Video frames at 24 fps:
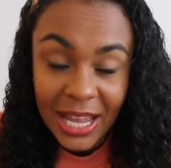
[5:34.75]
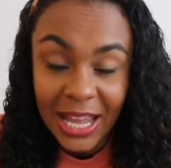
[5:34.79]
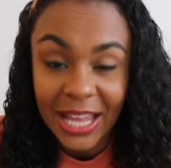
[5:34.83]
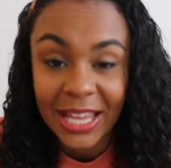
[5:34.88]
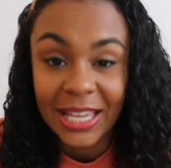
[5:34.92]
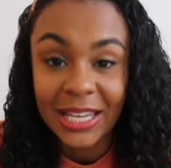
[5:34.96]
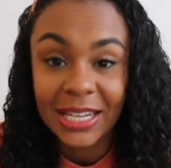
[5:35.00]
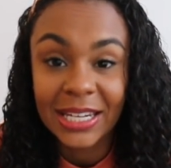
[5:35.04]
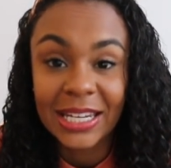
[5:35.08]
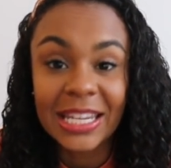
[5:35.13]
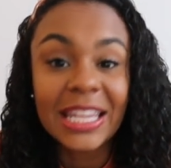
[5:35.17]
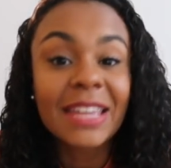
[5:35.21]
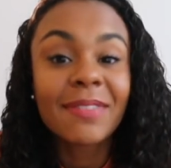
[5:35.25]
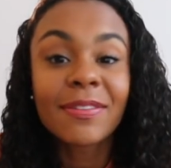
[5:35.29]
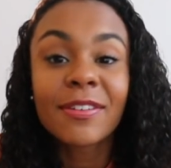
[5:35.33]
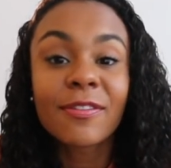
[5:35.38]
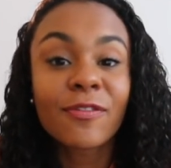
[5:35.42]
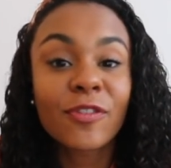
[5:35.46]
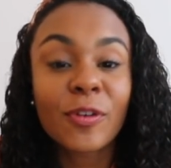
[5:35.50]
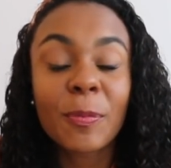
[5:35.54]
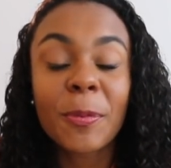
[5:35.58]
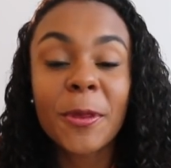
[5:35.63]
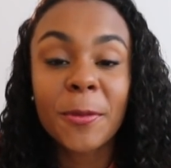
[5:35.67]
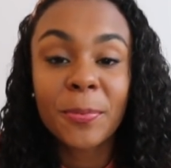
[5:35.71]
And
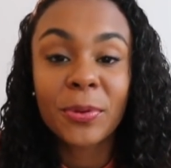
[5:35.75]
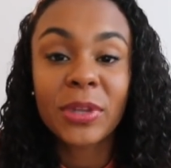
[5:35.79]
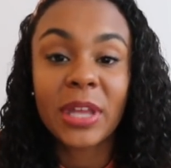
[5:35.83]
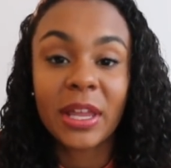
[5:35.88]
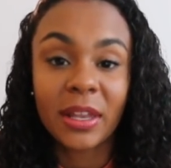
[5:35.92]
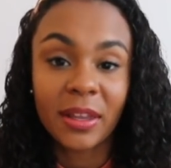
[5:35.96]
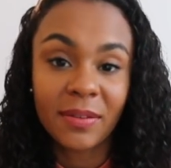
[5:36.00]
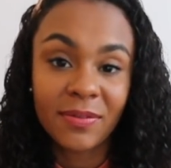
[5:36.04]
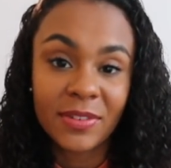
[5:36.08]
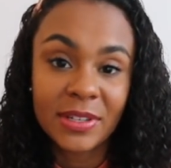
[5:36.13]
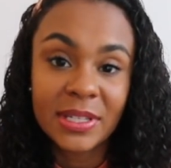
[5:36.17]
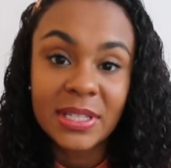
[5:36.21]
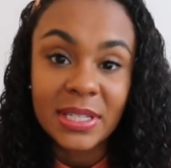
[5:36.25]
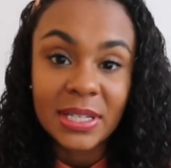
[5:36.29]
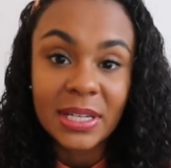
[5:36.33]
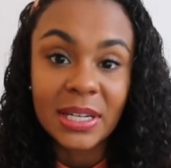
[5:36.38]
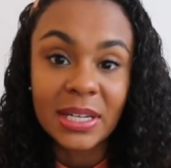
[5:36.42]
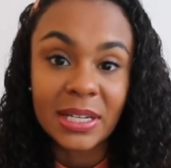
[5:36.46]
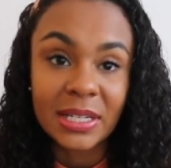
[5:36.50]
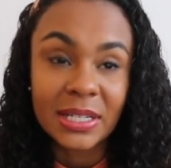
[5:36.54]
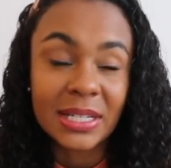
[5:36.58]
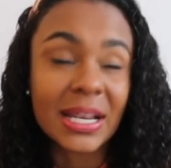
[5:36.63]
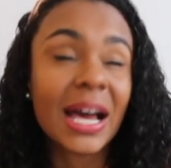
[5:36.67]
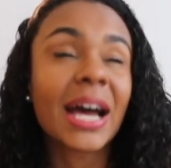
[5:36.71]
even for people that live in
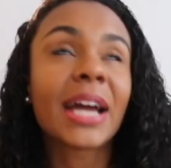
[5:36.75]
cities,